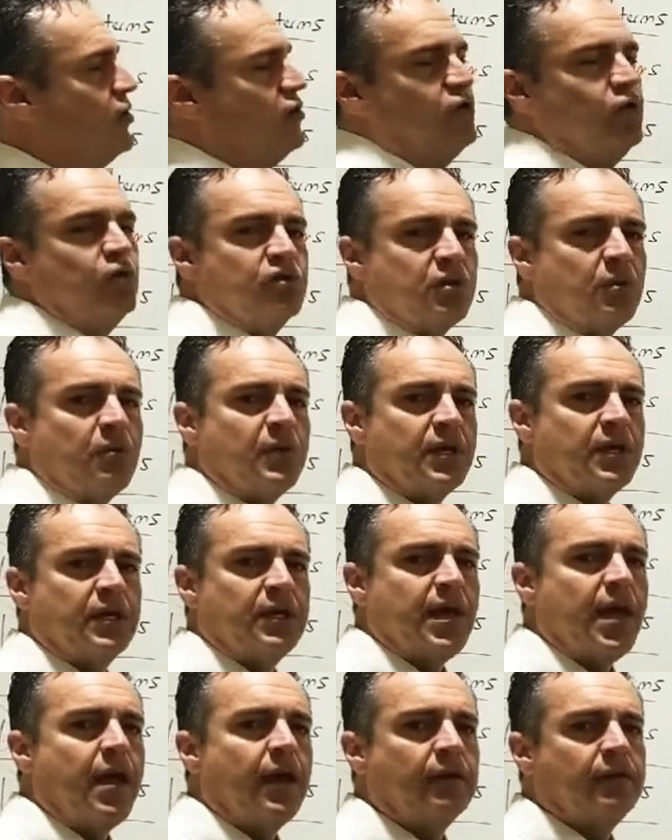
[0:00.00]
do something it
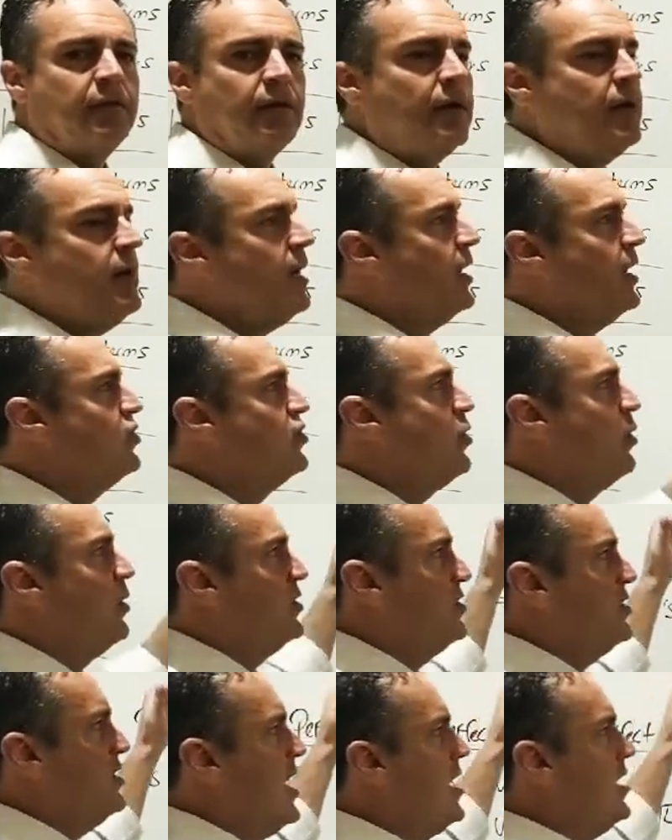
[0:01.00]
can't, and so it's
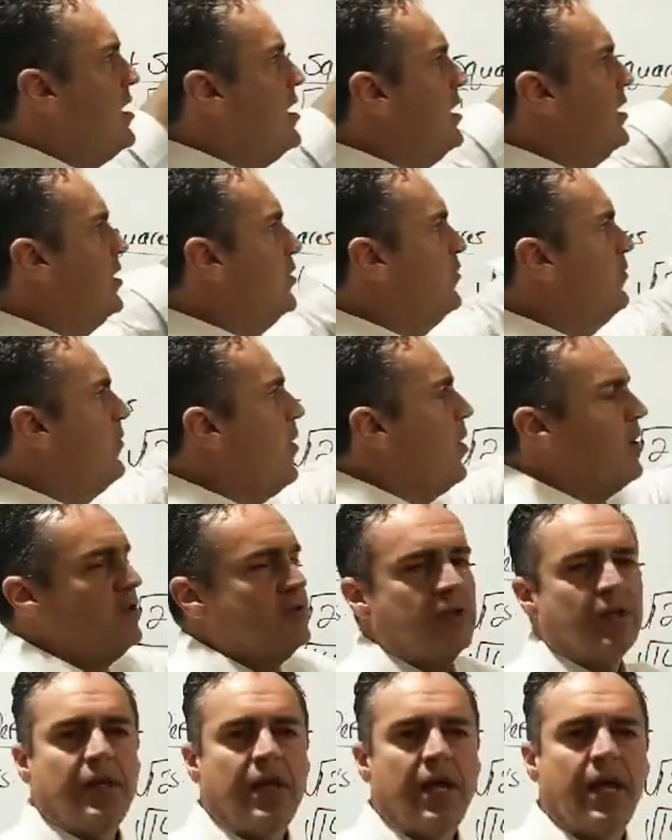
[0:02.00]
taking it as far as
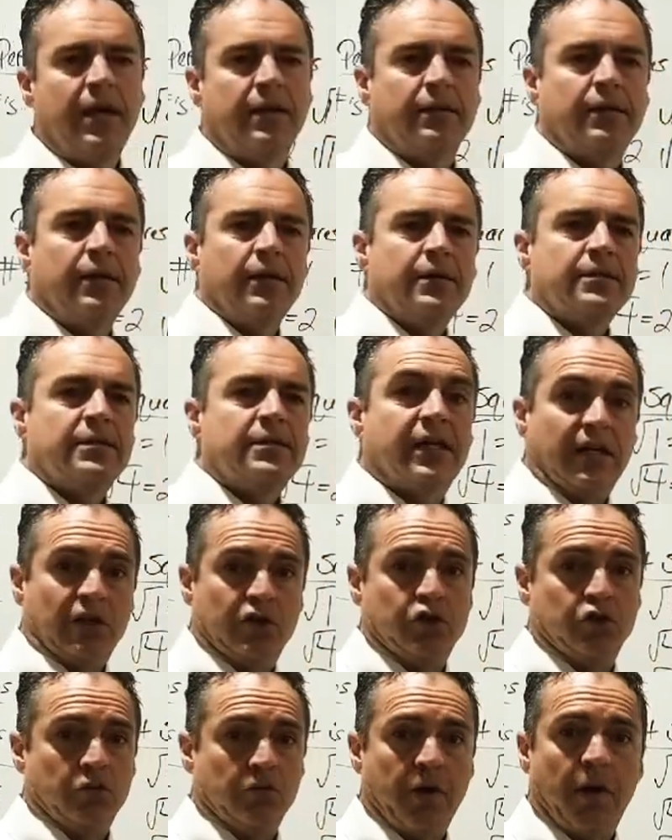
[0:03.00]
it can to get
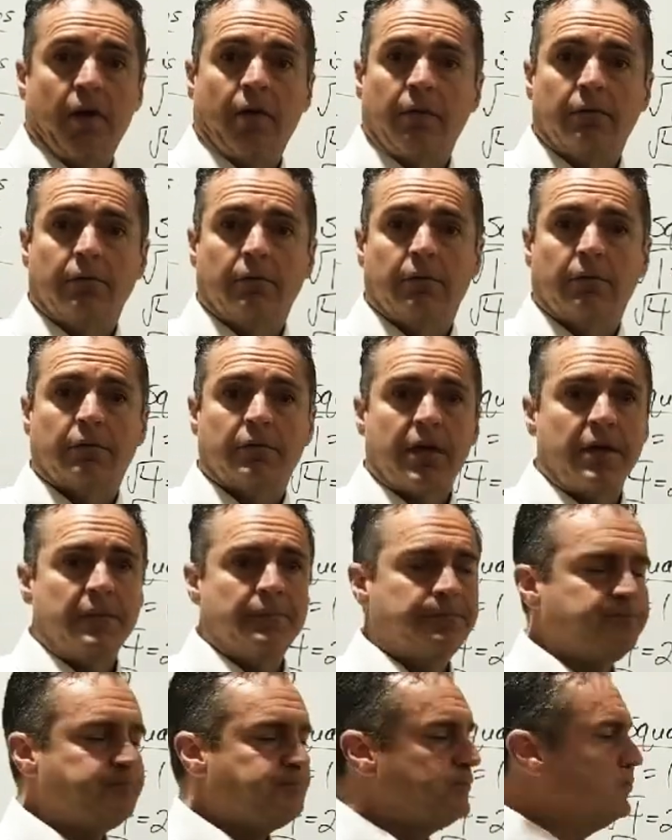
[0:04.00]
you there,
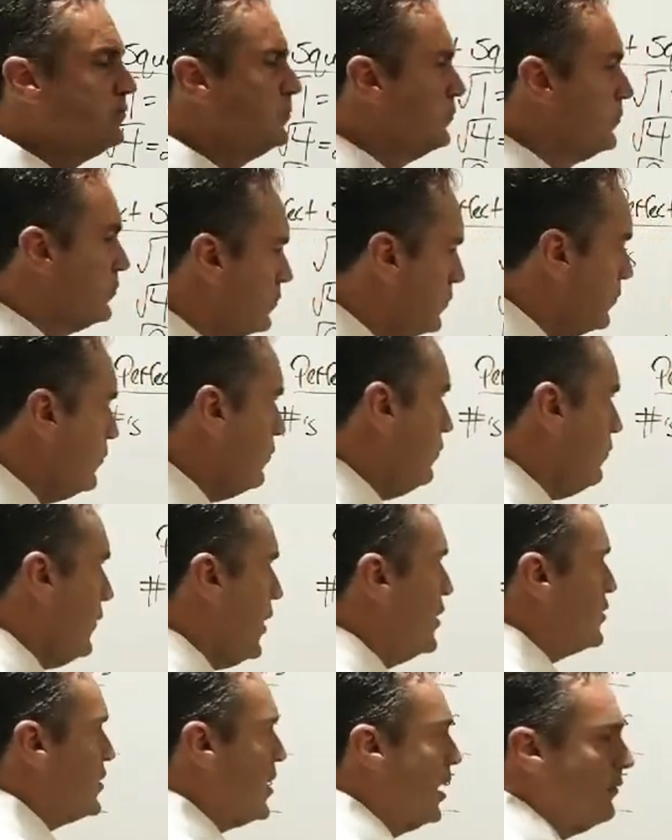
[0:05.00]
okay?
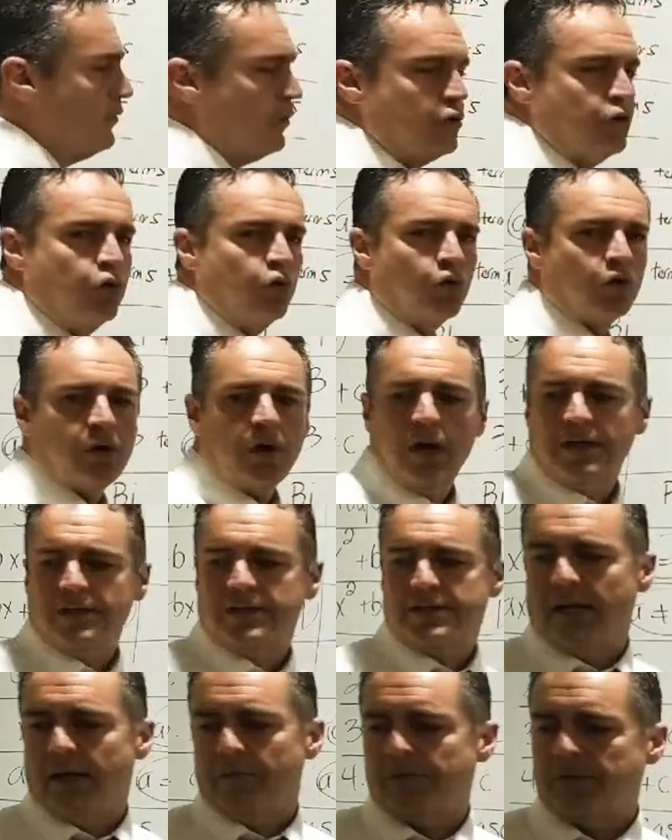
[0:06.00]
That's kind of a cool
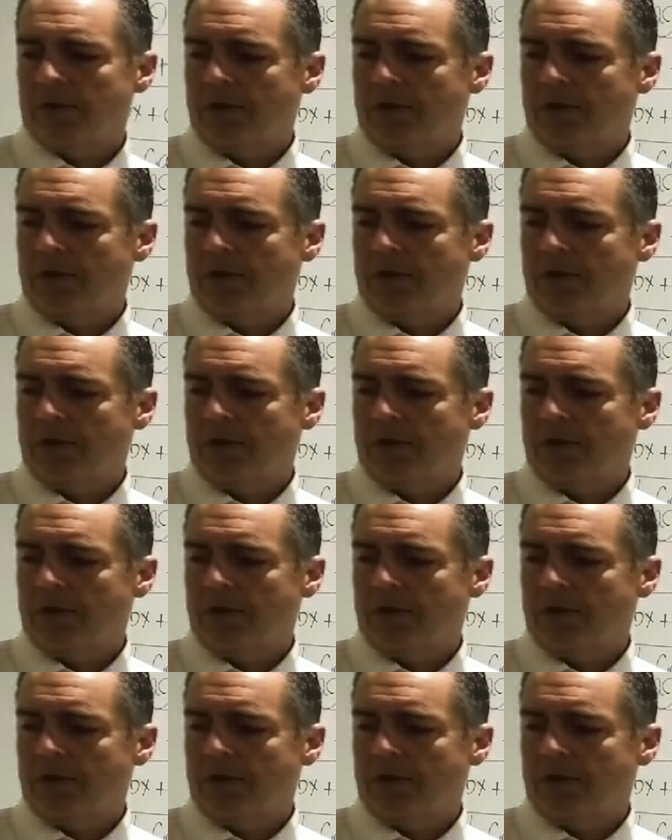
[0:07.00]
concept.